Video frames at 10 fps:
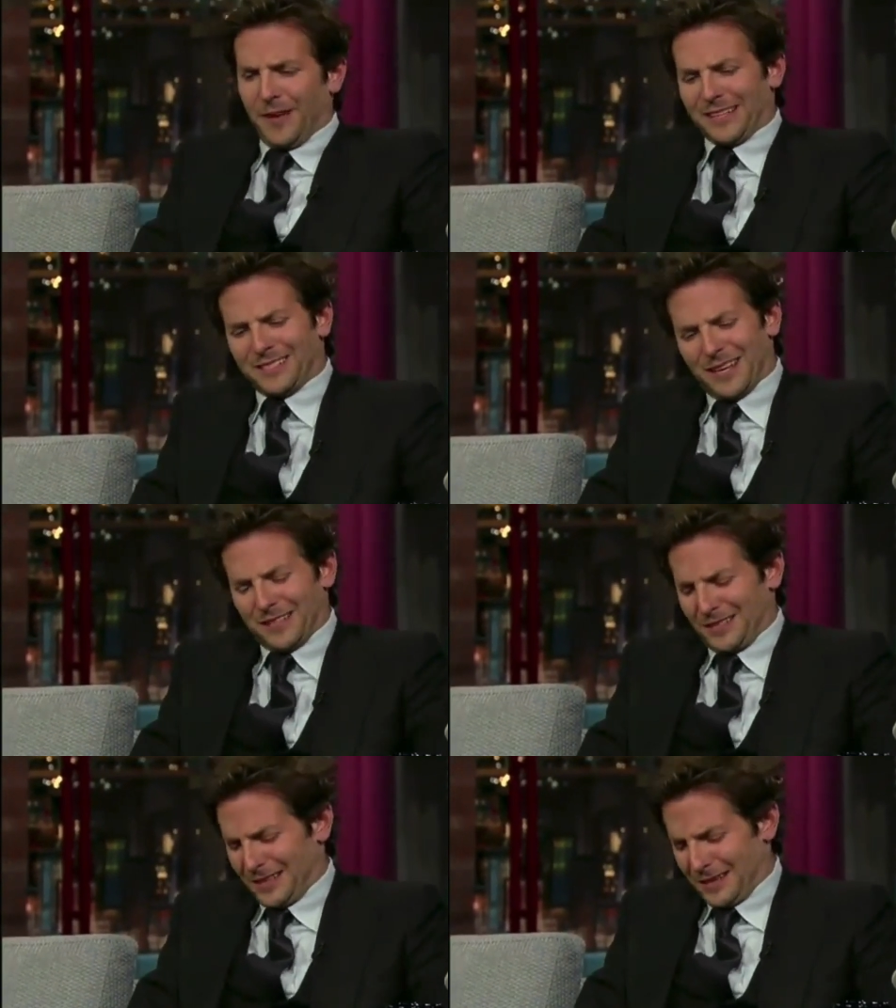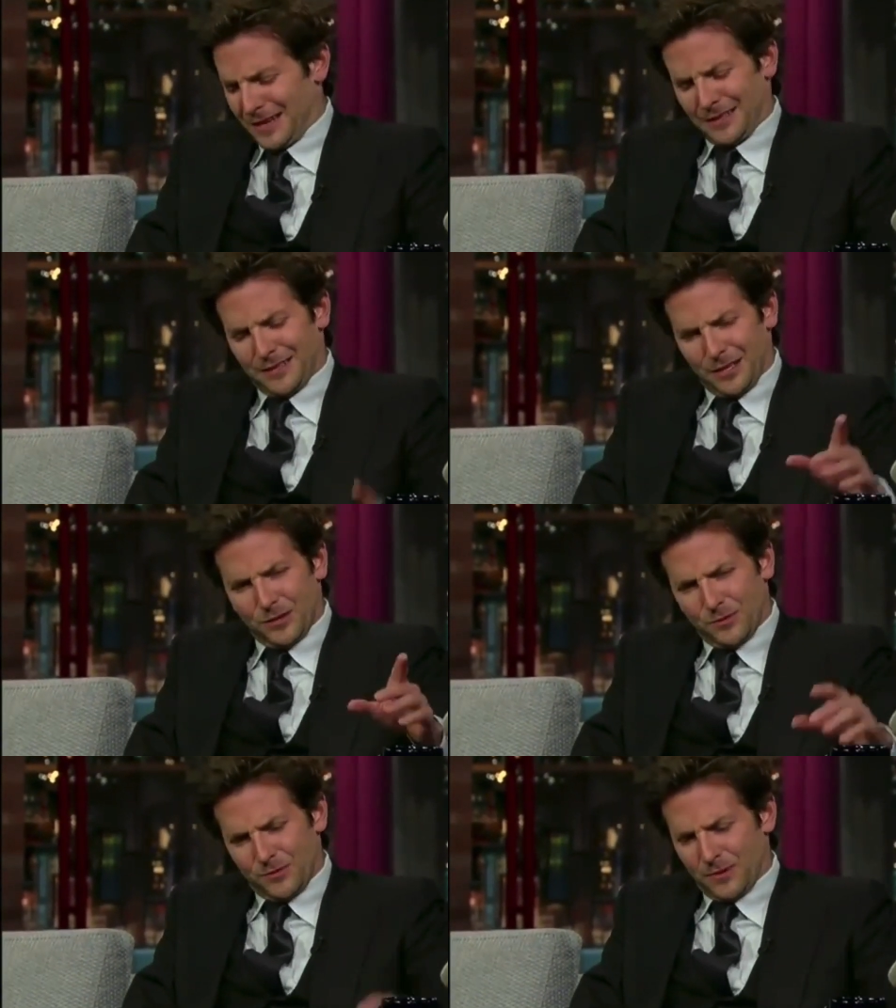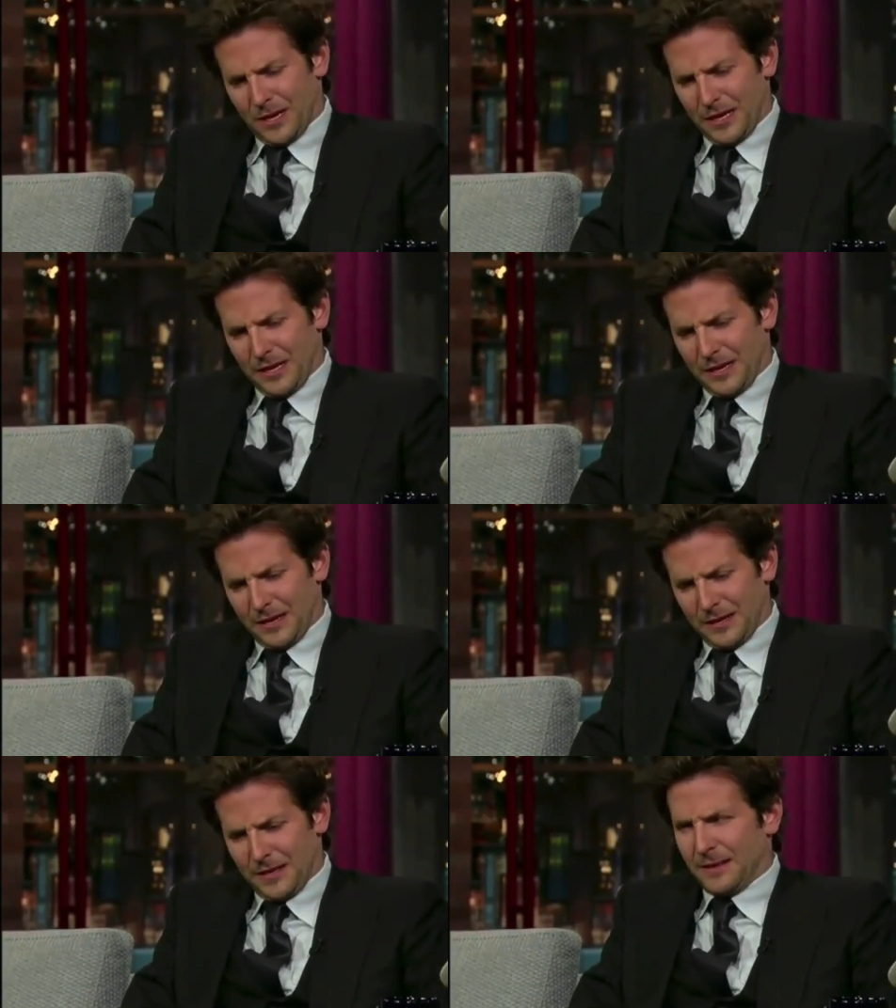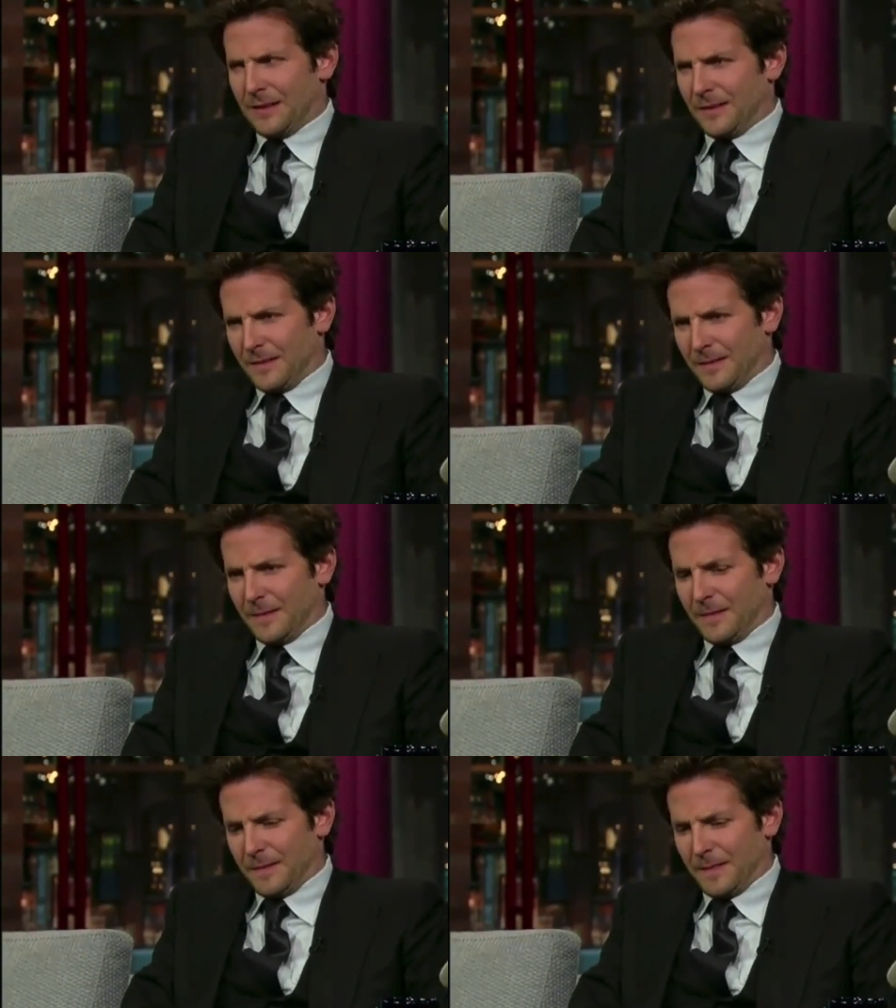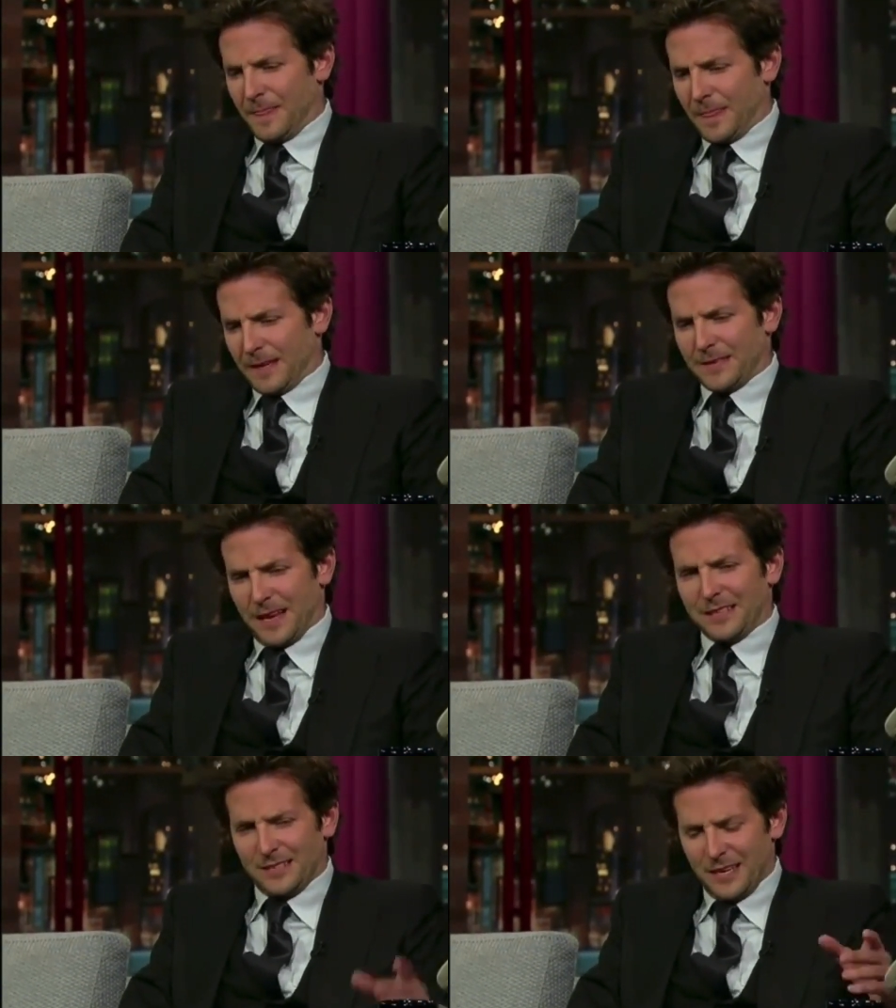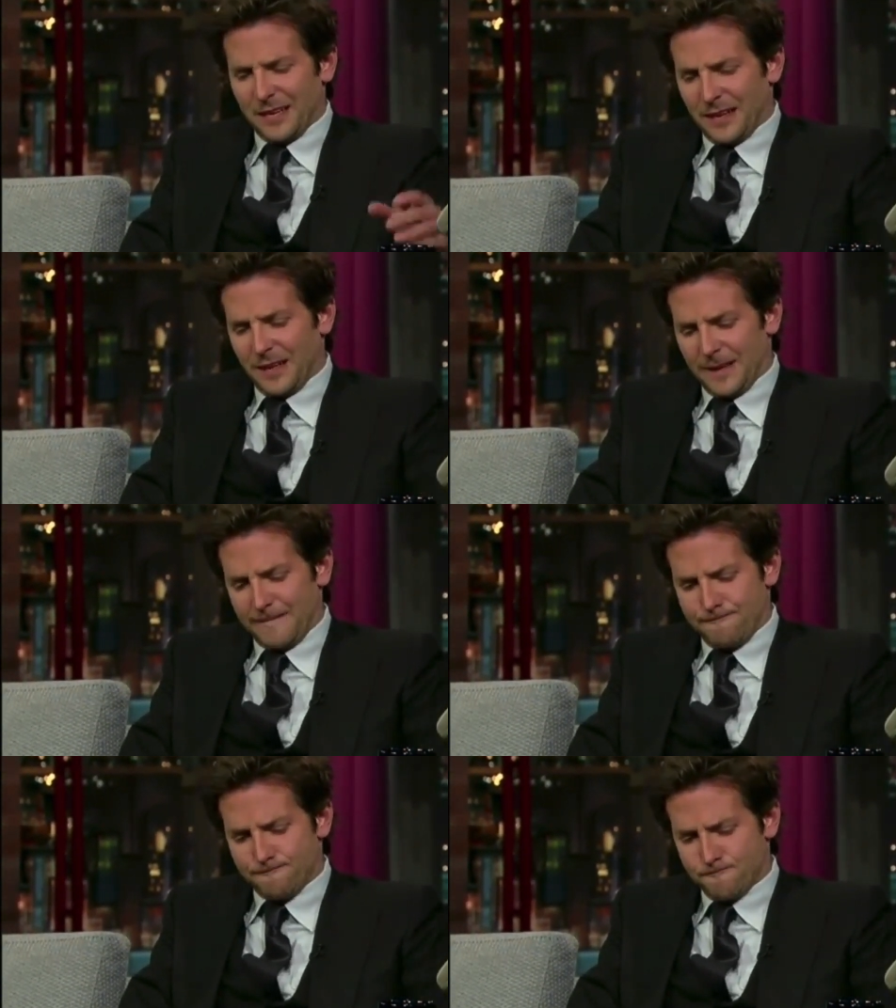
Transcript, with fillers: I, see, I see it. I see you. I, uh, I, I see it." Um,